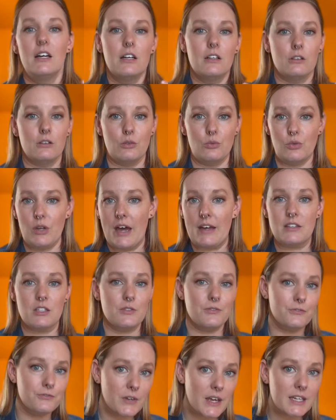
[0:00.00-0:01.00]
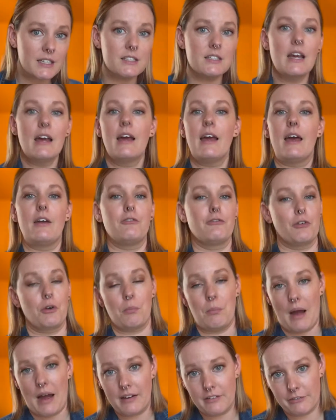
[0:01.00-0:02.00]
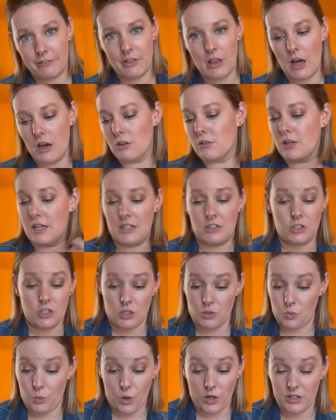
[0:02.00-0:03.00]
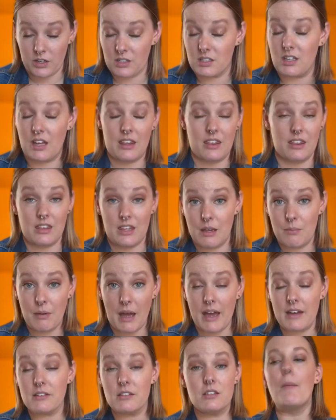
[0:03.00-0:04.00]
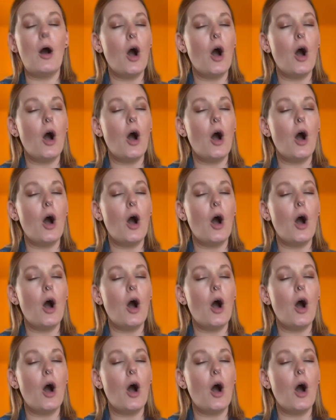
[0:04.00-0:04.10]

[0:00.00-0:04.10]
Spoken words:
lunette's fit, and for my flow, it just works the best.